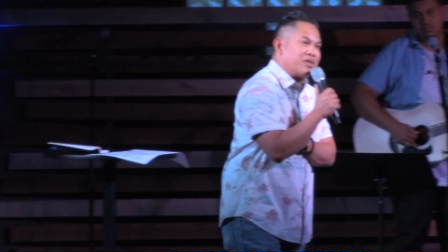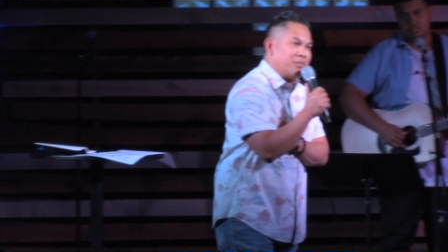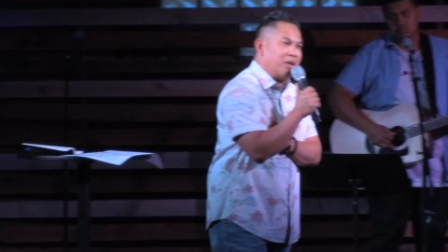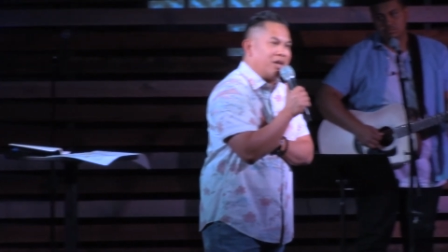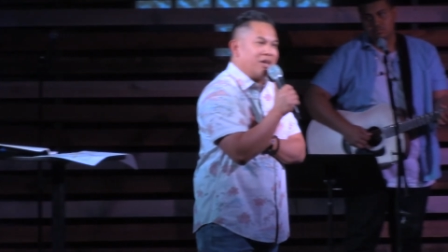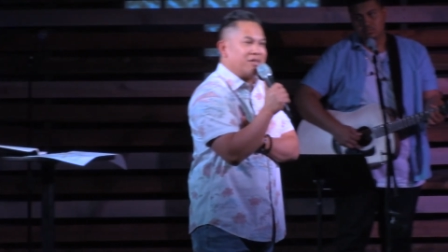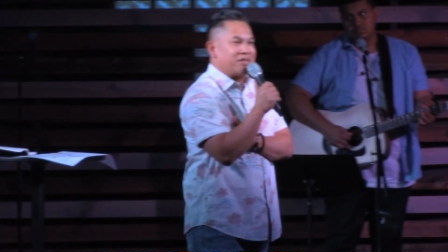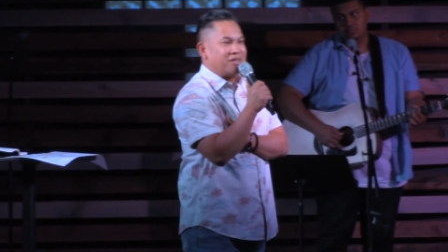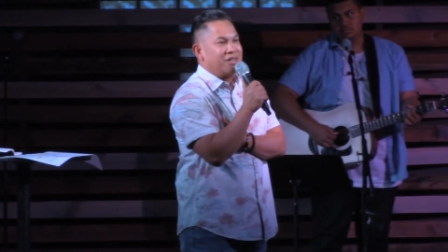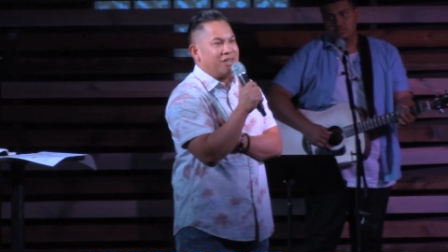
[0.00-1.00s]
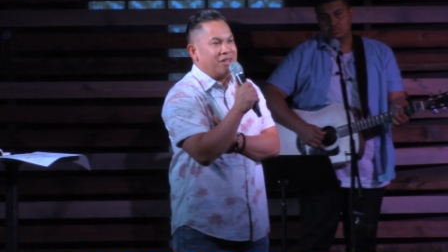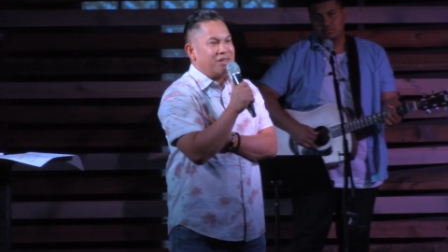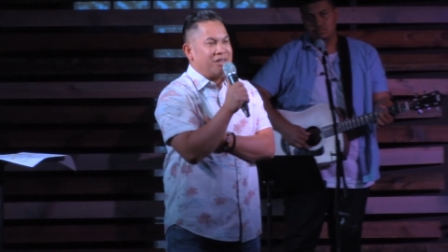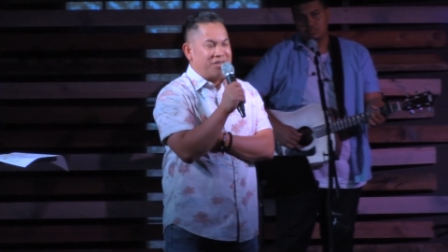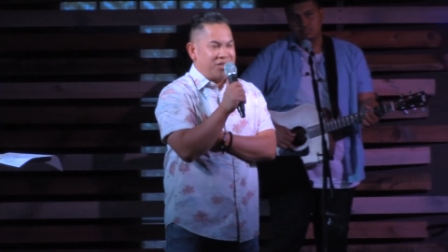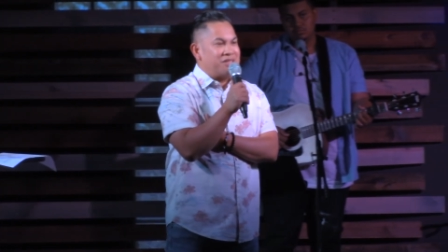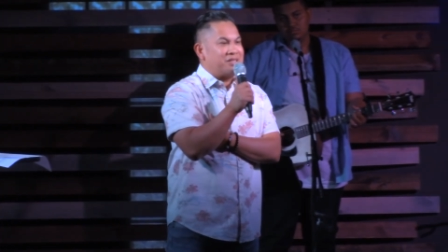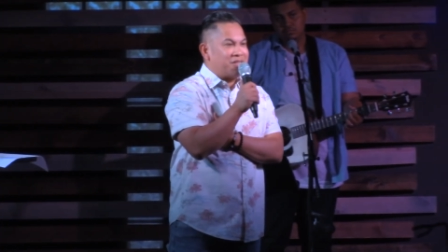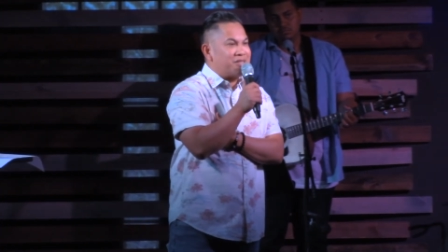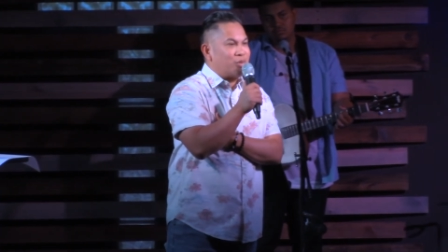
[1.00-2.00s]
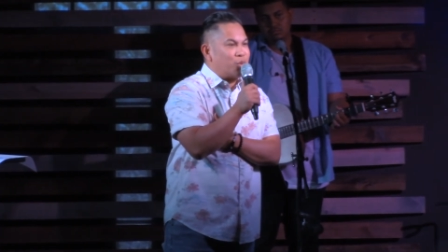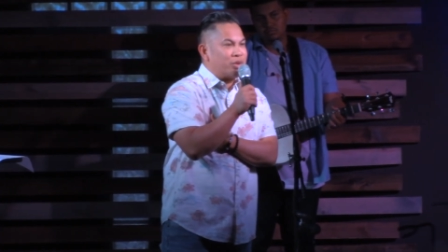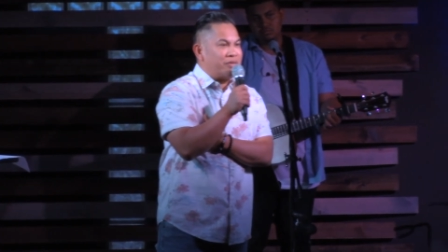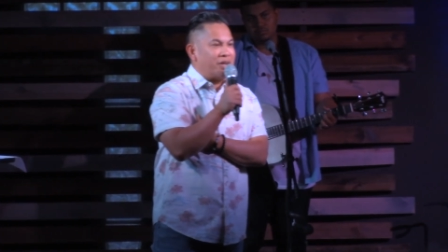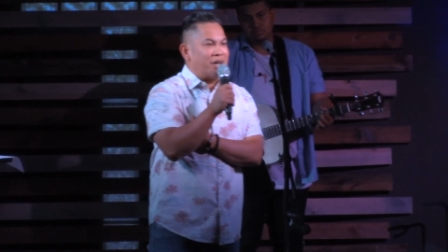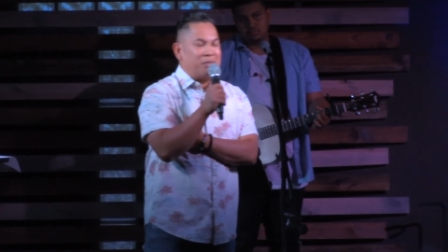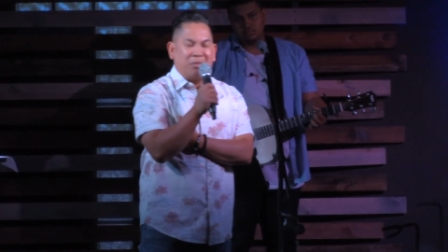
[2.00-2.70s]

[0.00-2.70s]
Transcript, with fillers: among us, that Jesus is the word of God.